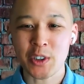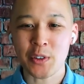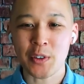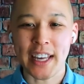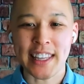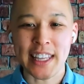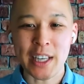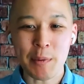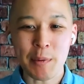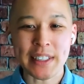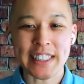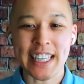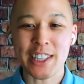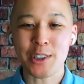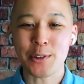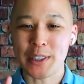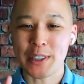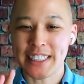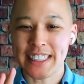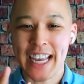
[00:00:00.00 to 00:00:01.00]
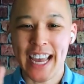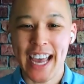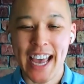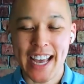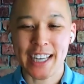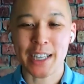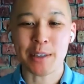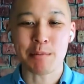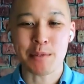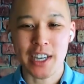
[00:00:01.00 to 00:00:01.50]
So I think we tend to
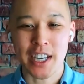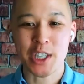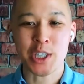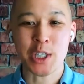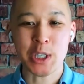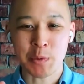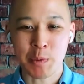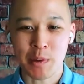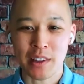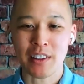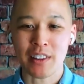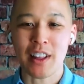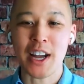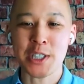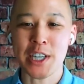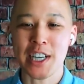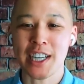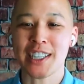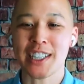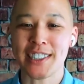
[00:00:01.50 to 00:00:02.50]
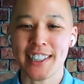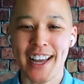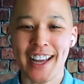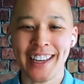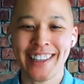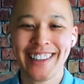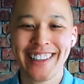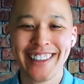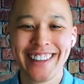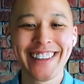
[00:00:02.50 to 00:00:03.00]
attack objections with logic a
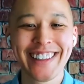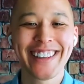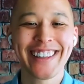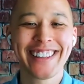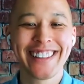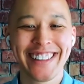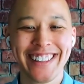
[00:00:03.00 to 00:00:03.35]
lot,